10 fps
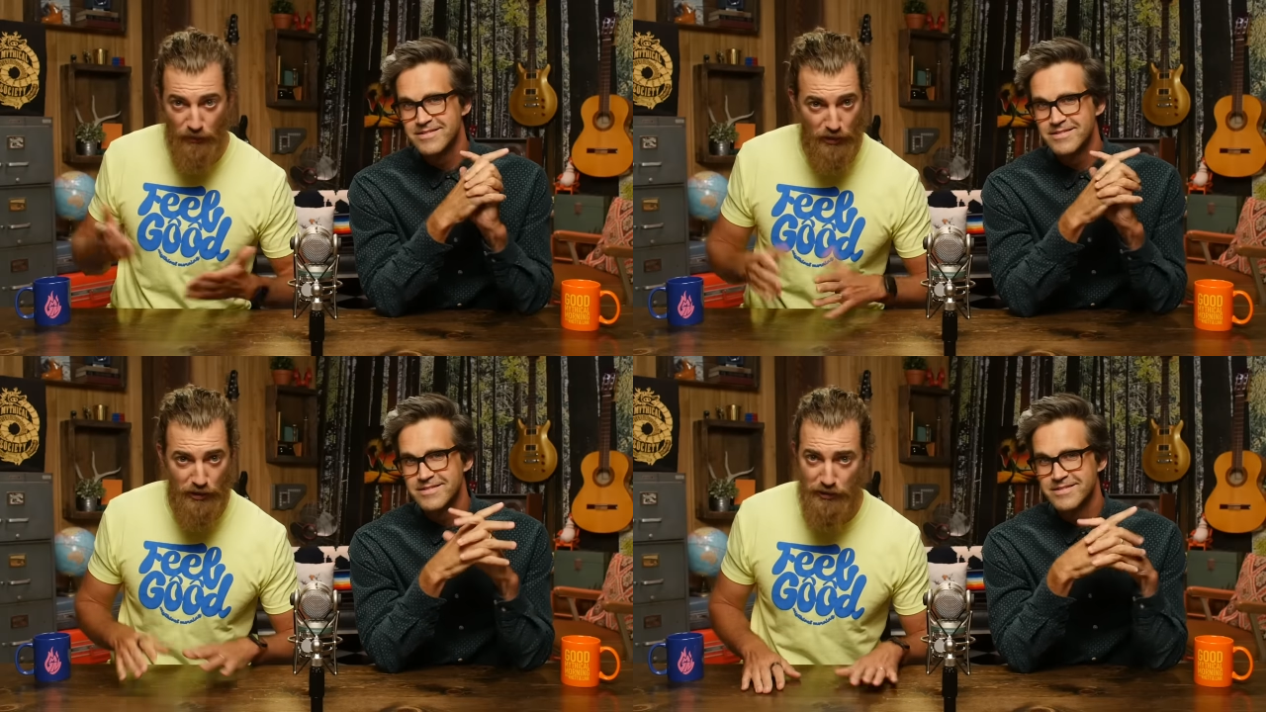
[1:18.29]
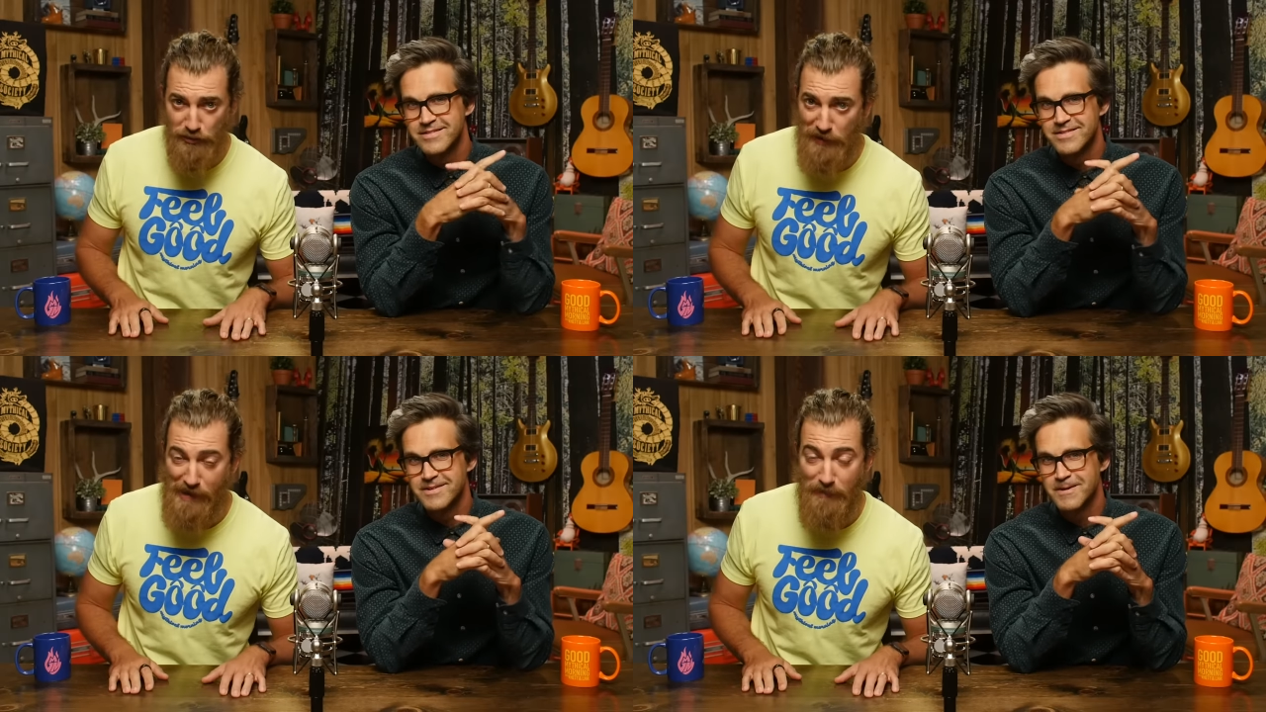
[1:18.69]
Speaker 1: And we're gonna
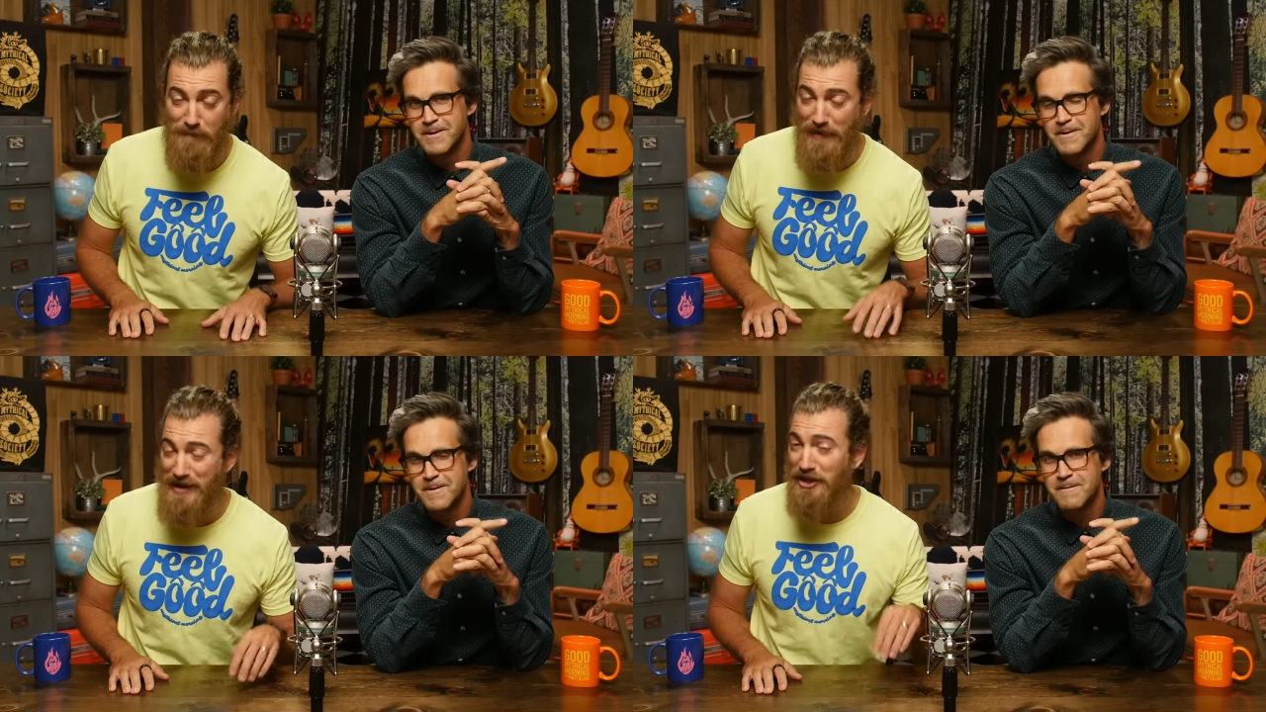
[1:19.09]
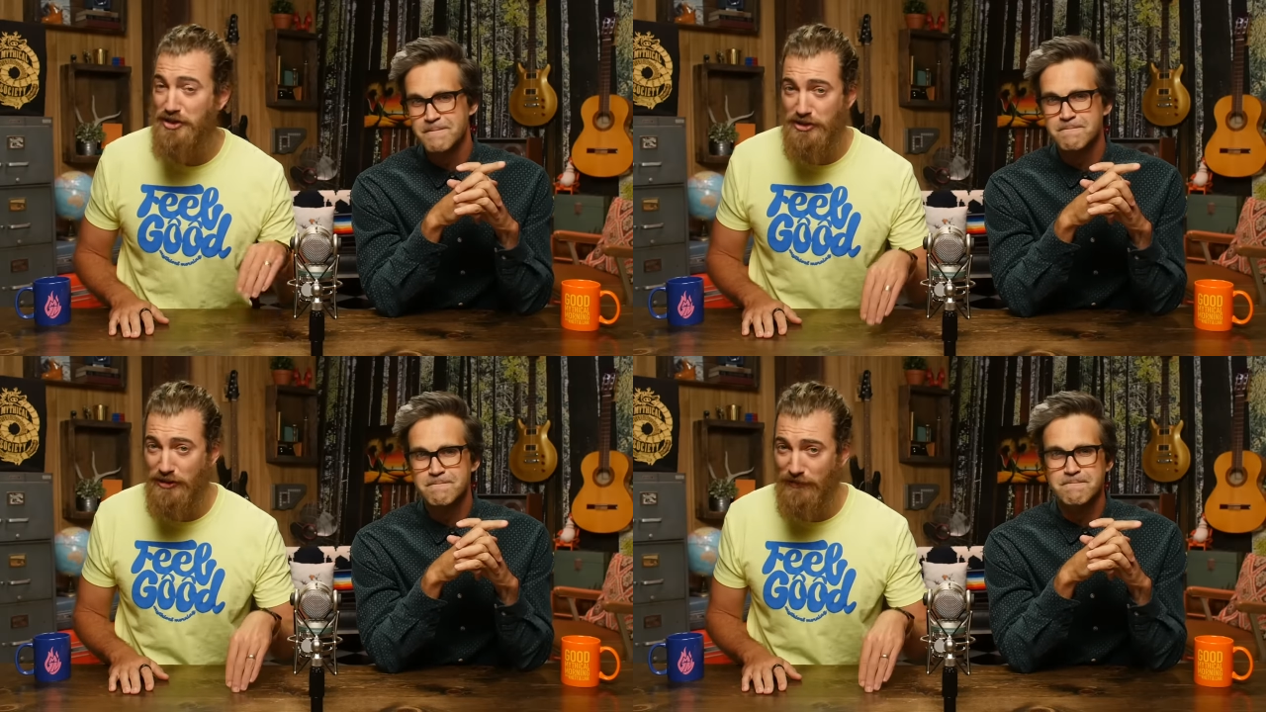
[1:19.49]
do that by
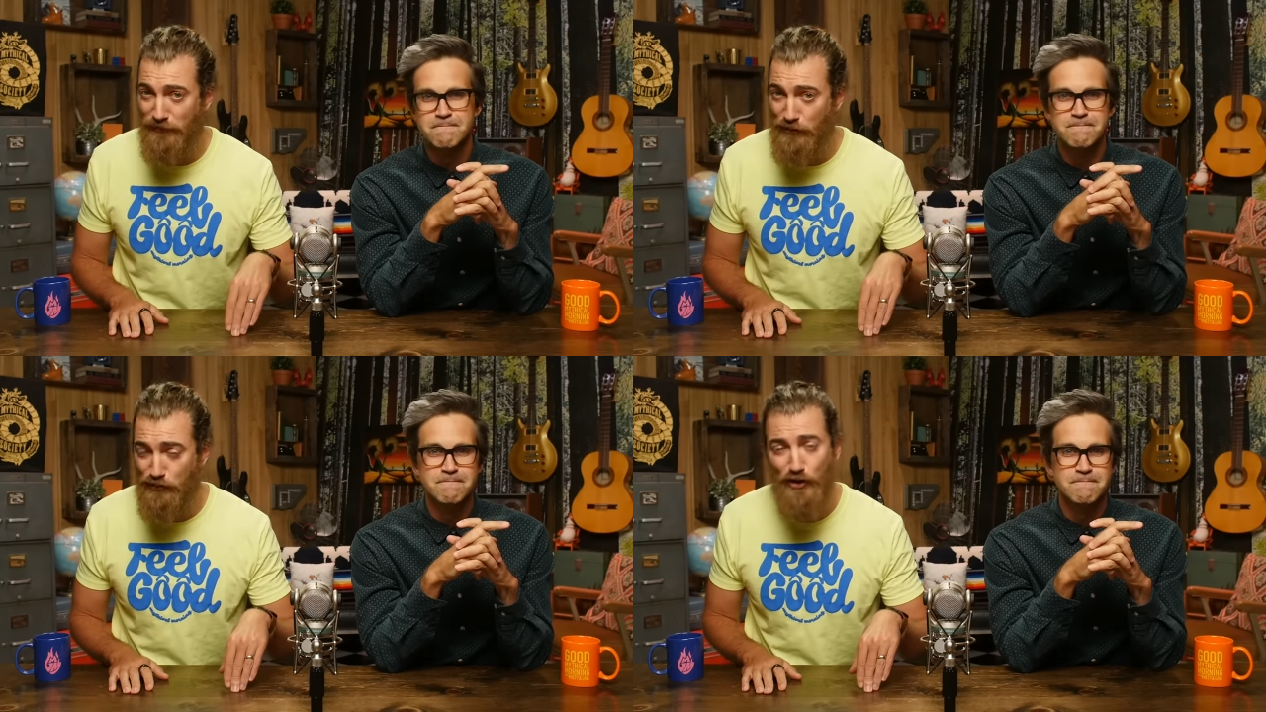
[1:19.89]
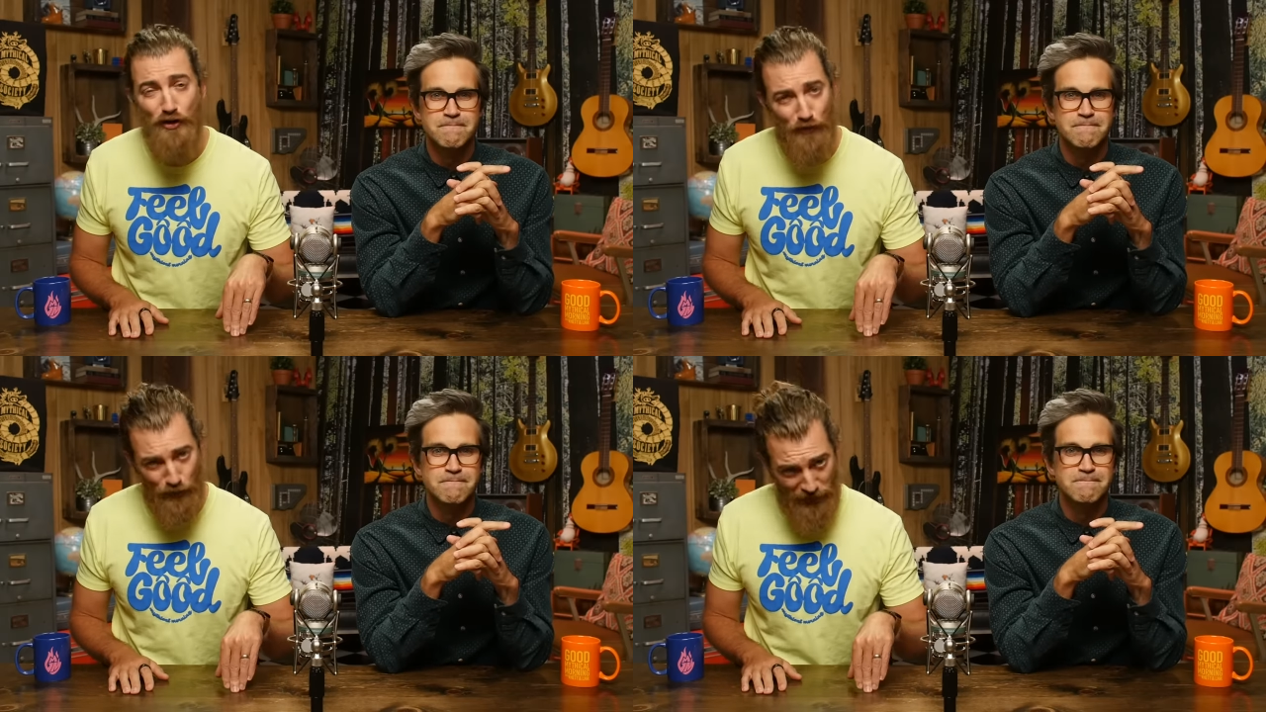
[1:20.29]
making junk food
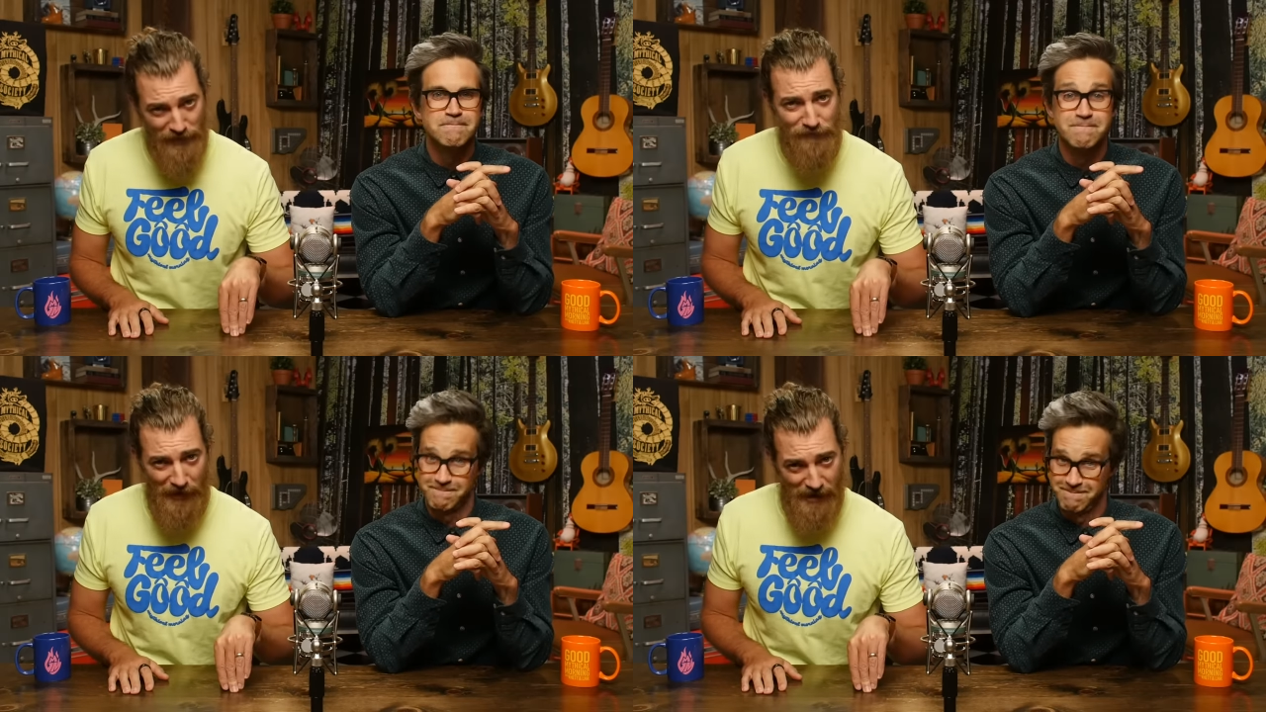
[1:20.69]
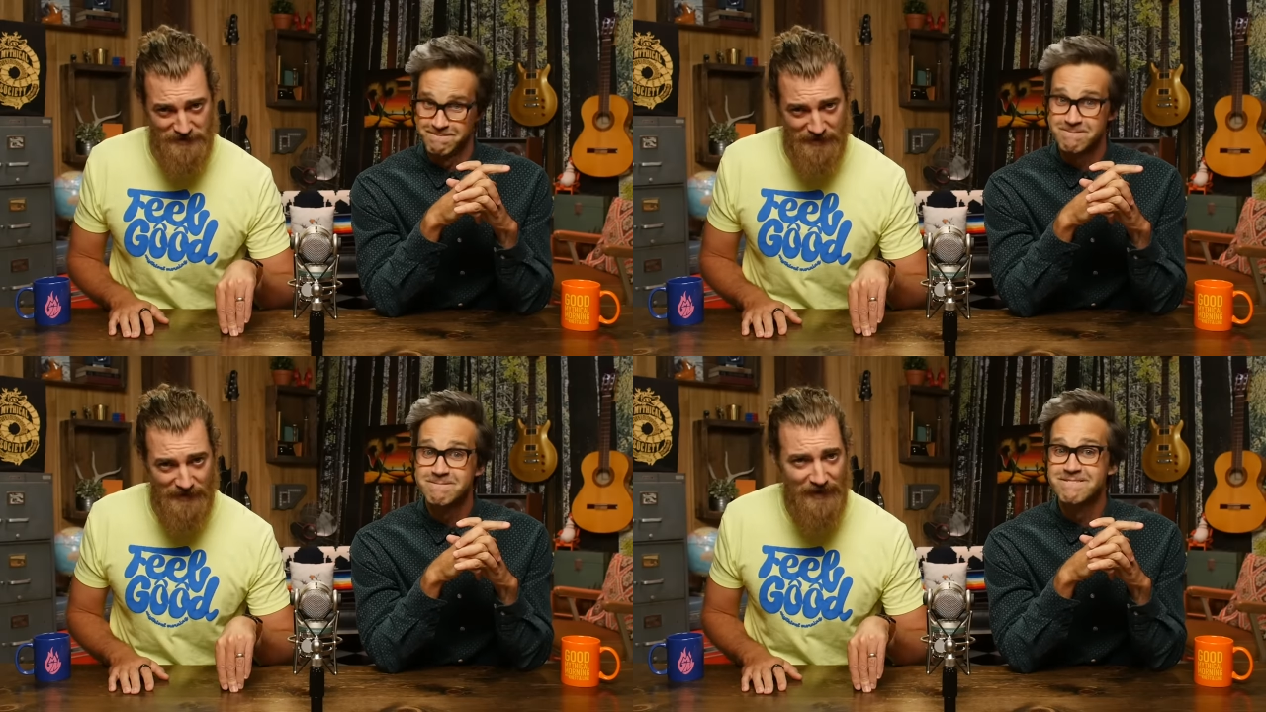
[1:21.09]
really fancy.